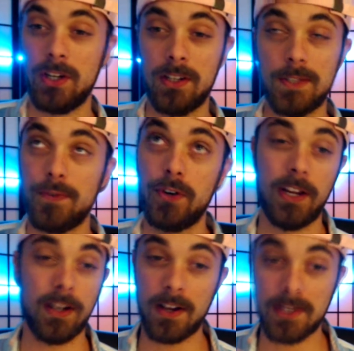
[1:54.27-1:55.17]
It's free.
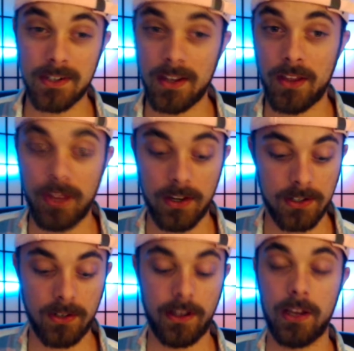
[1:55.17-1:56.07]
It costs nothing
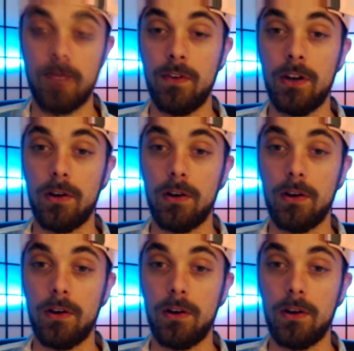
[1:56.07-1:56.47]
to like a video.